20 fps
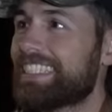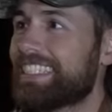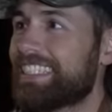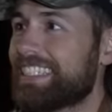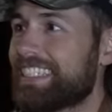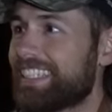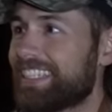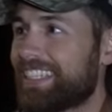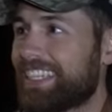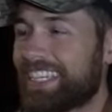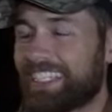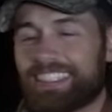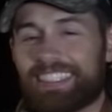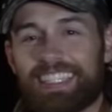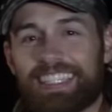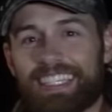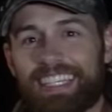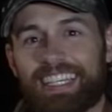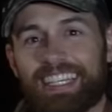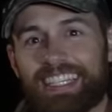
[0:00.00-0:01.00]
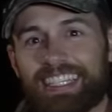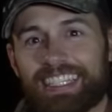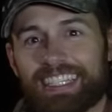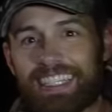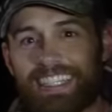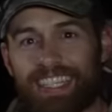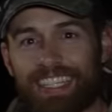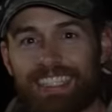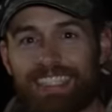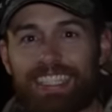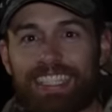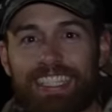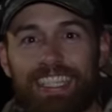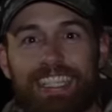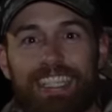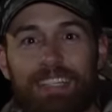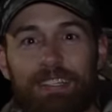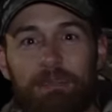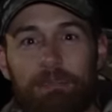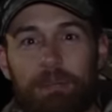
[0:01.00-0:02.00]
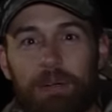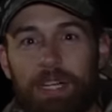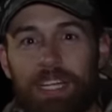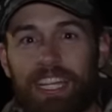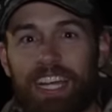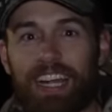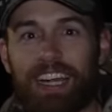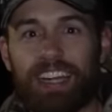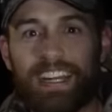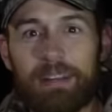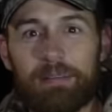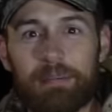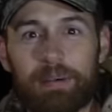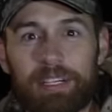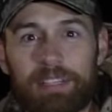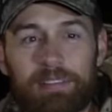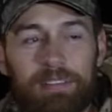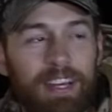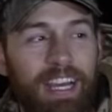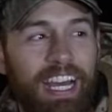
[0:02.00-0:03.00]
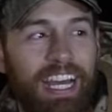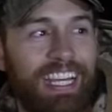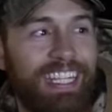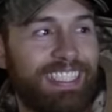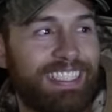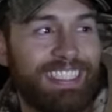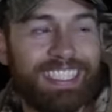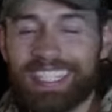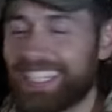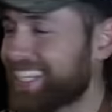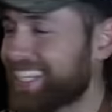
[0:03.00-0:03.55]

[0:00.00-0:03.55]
things can get things yeah. can get pretty hairy pretty fast.